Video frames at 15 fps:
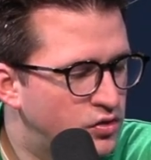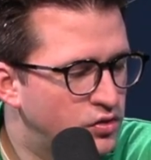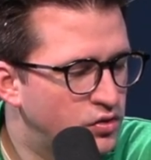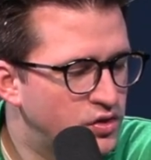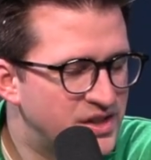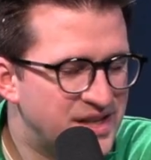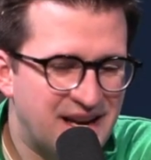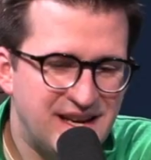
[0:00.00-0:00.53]

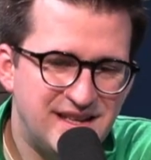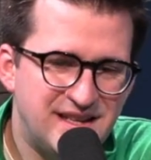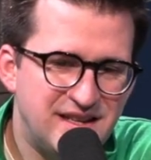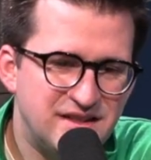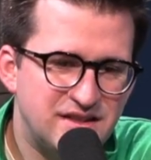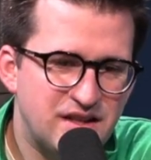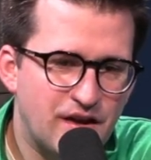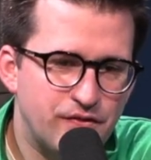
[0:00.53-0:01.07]

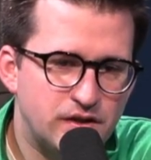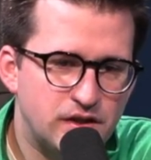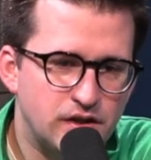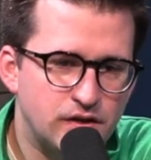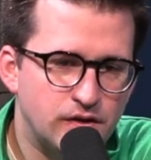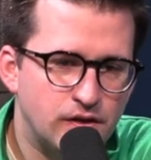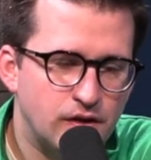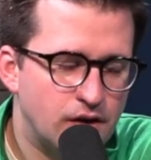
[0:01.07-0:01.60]

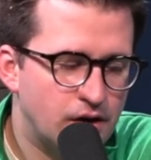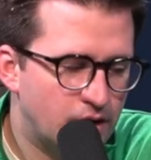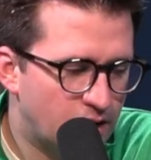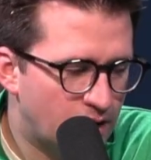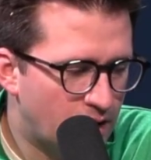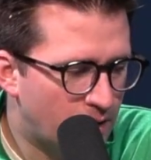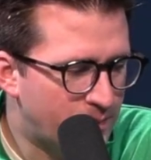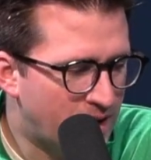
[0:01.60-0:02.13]
1917,
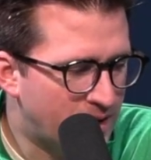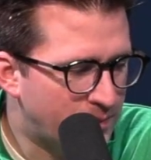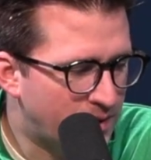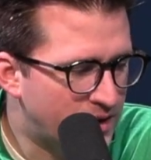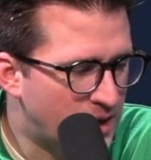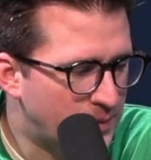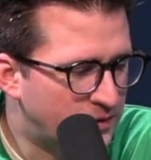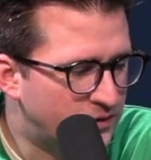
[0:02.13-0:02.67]
a man by
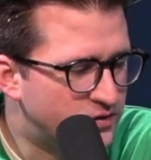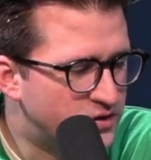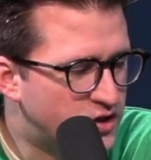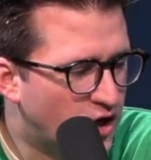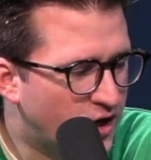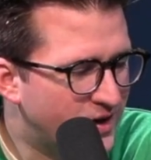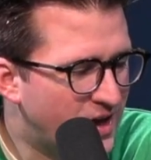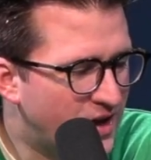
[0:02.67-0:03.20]
the name of
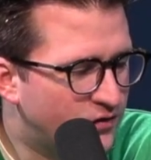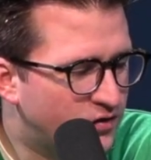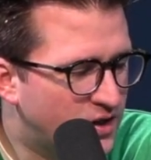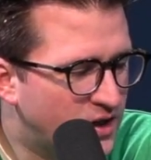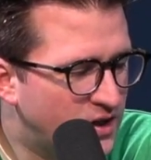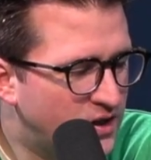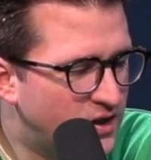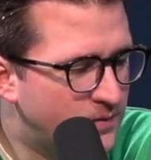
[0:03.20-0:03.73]
John F.
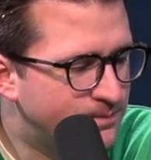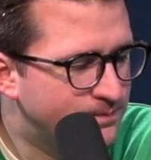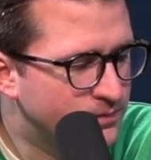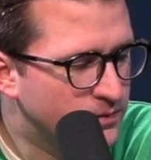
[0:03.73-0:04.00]
Kennedy